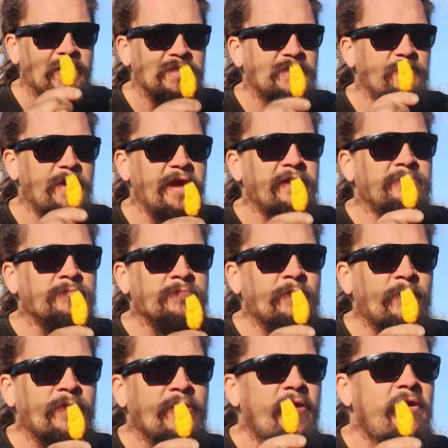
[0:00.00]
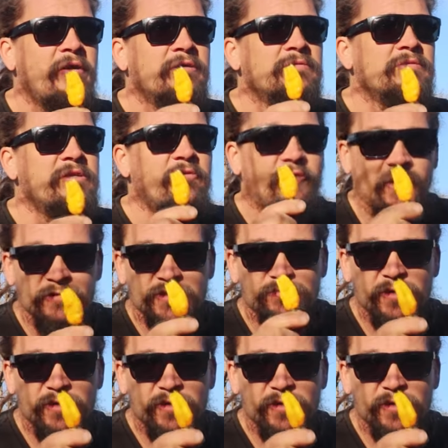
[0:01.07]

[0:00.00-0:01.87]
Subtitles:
To me, if I was